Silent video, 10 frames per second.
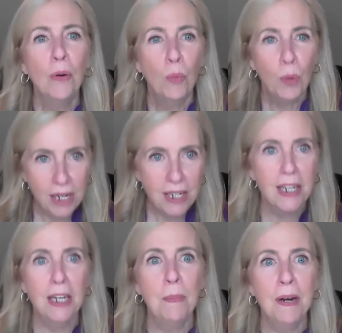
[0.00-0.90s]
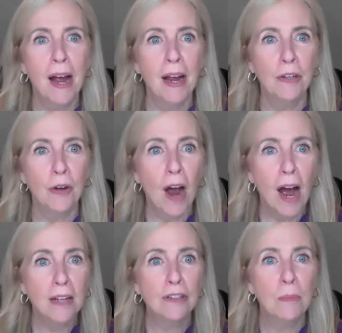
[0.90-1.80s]
we need to keep an eye on your
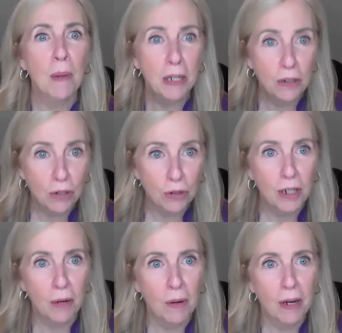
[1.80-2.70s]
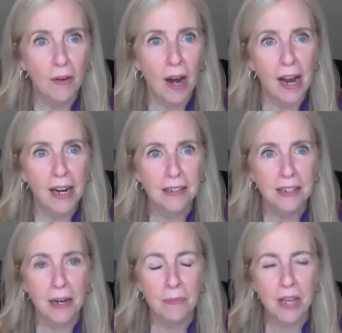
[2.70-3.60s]
eyes, so make sure you get regular eye
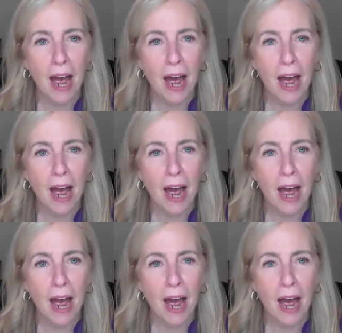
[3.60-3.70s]
exams.